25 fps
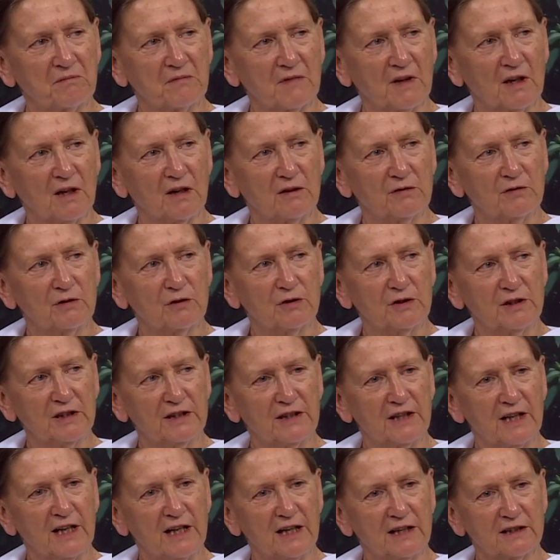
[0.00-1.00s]
avoid
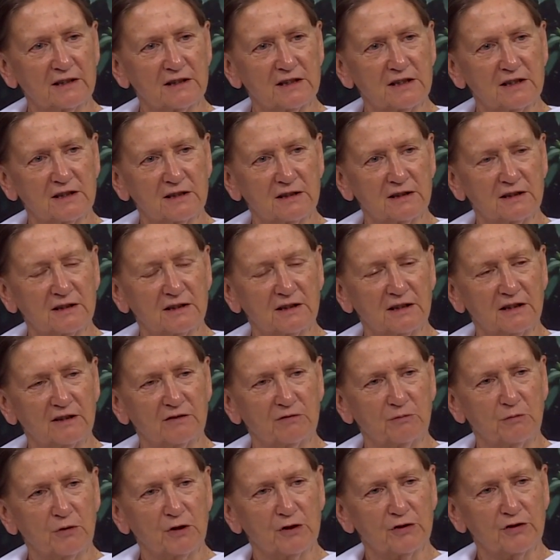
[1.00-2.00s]
that
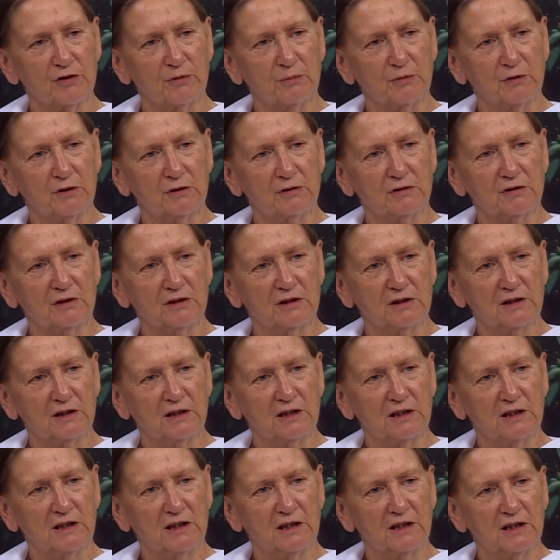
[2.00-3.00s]
if possible,
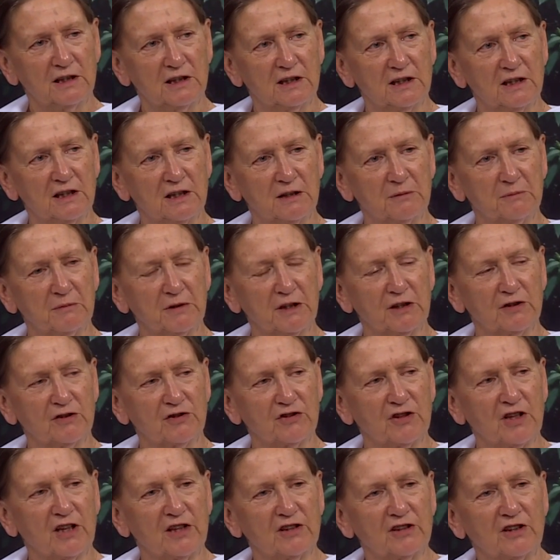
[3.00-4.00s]

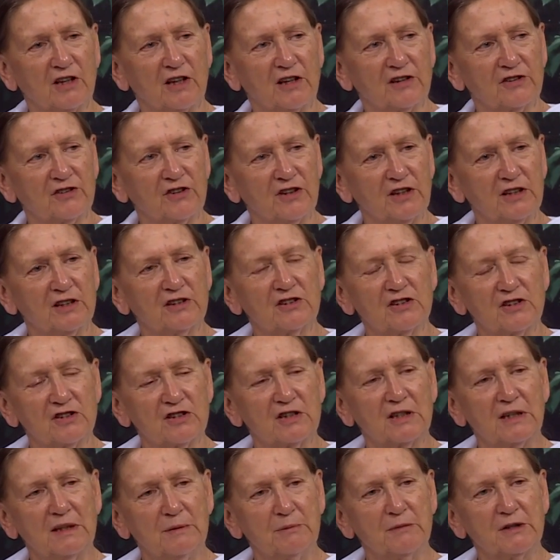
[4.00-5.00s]
because I see it as
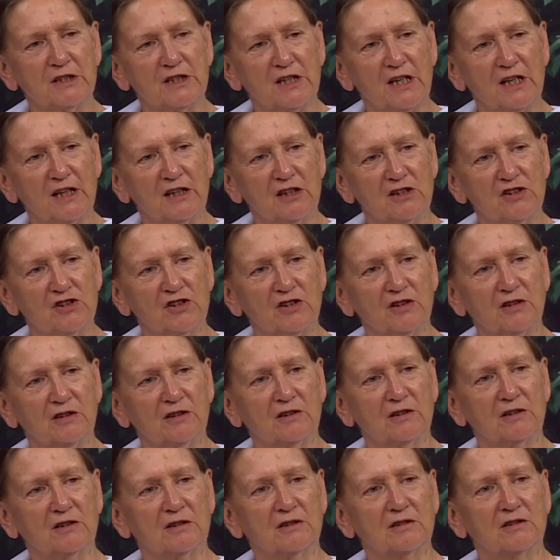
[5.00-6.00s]

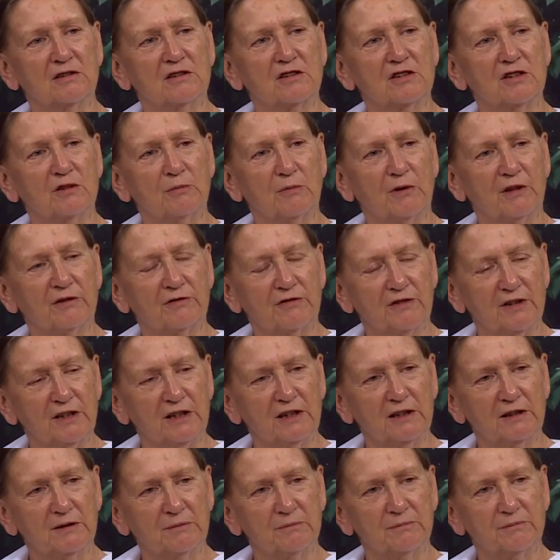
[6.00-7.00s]
limitation to my
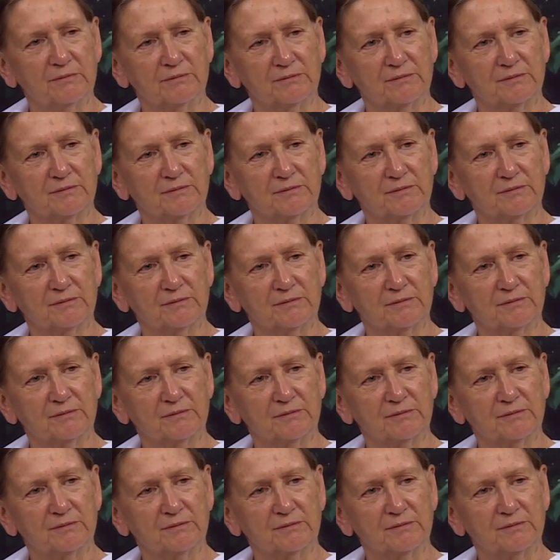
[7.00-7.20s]
freedom.